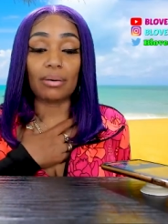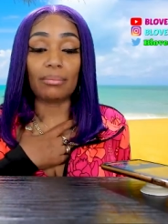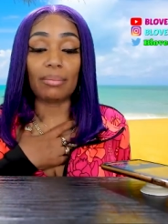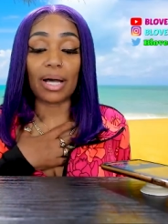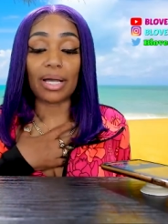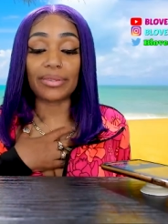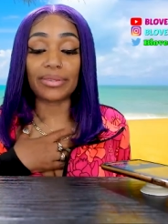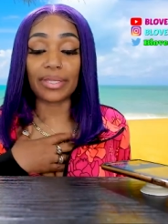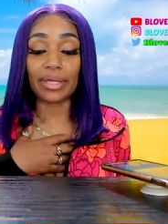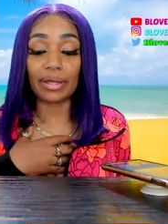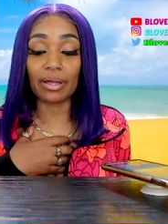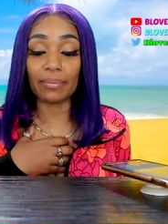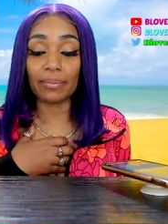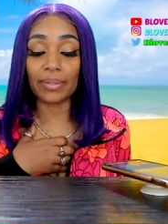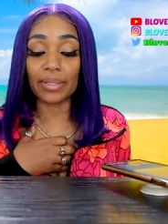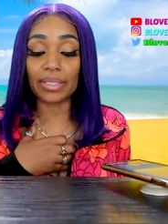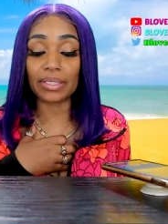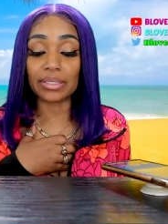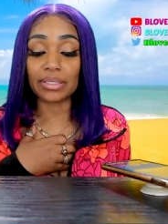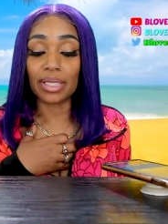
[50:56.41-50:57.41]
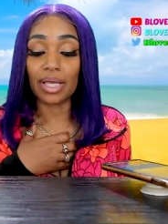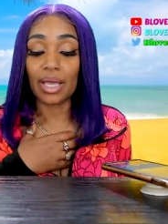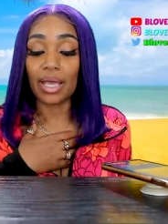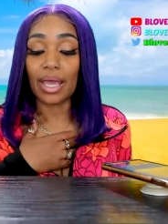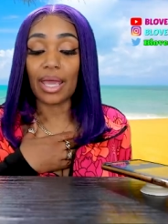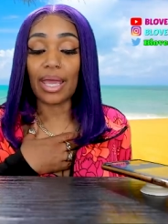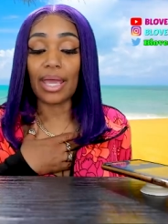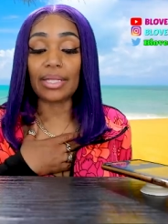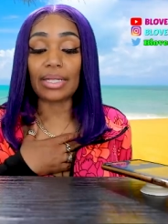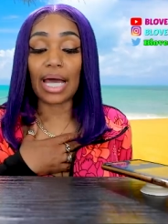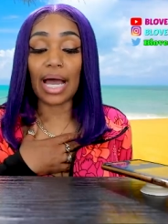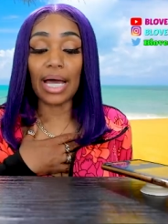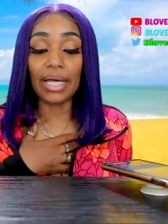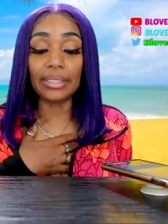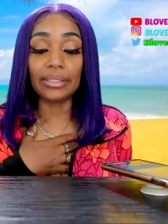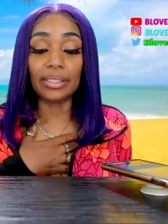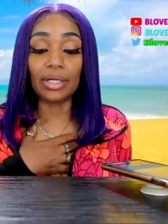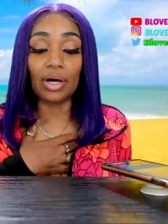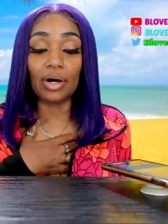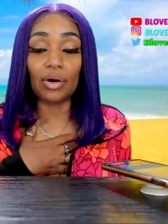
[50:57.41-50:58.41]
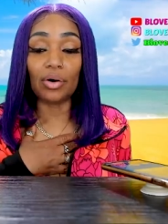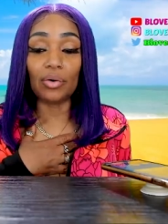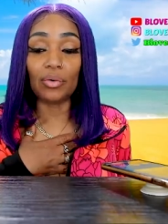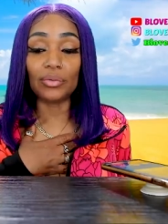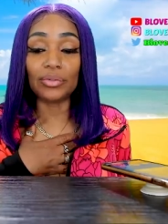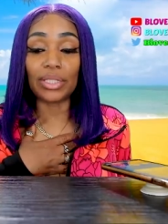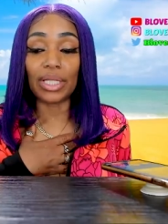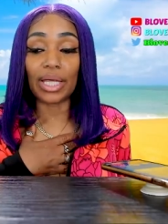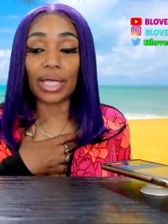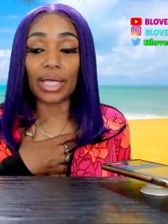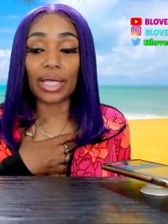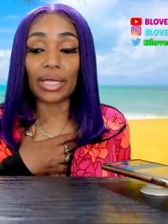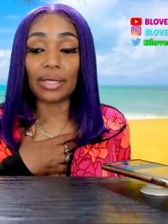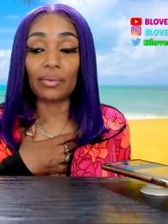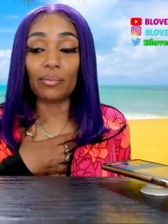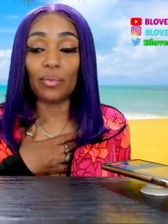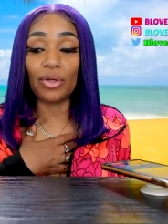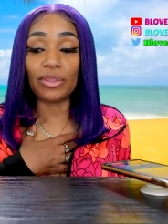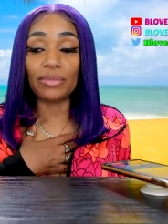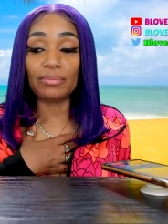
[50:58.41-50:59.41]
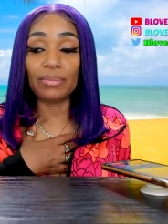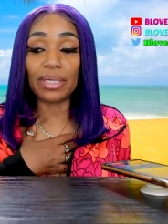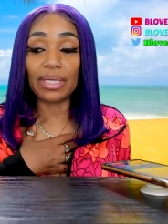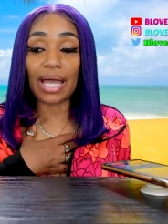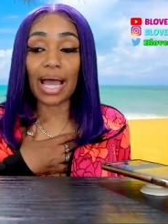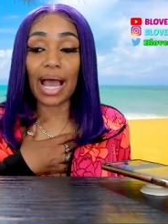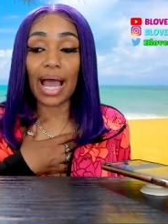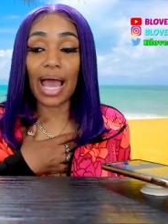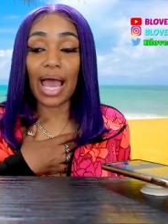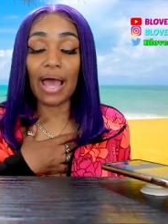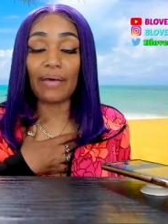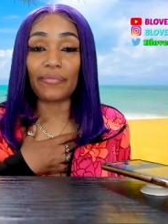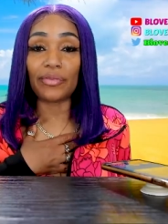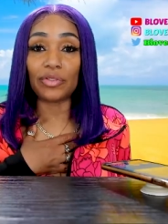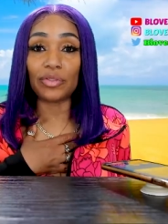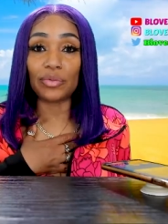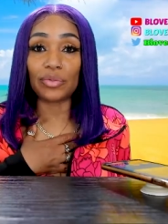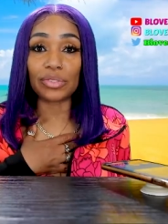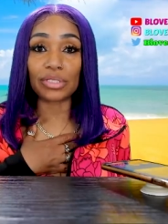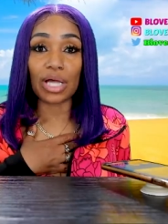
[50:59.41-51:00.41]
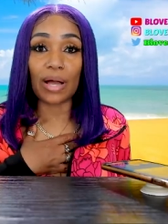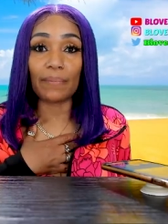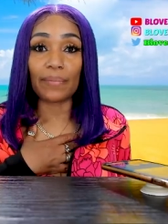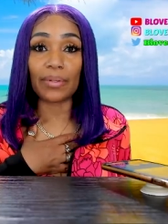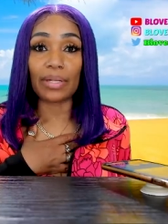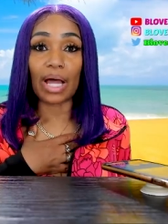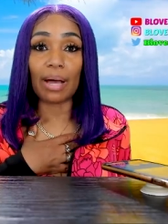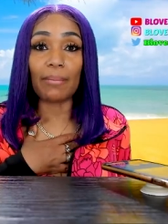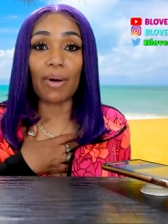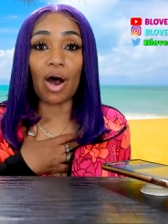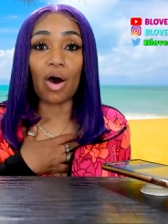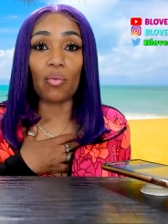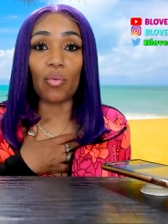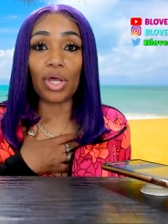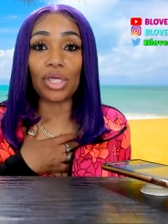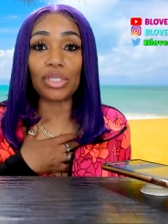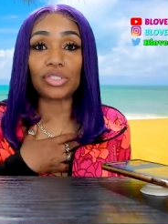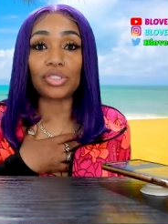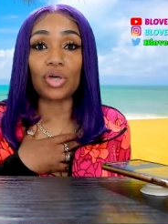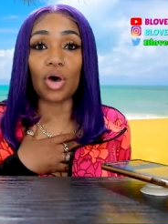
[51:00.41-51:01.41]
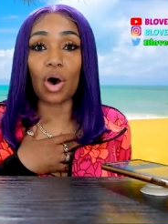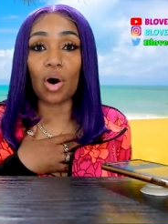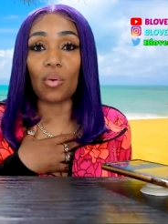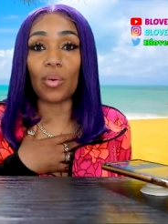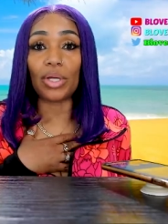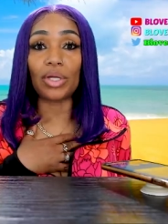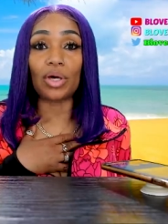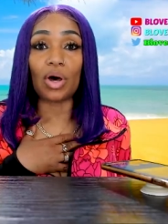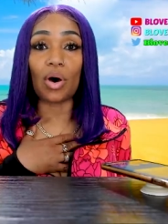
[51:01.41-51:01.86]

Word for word: my therapist and I know that with me, I have to do something. I'm always going,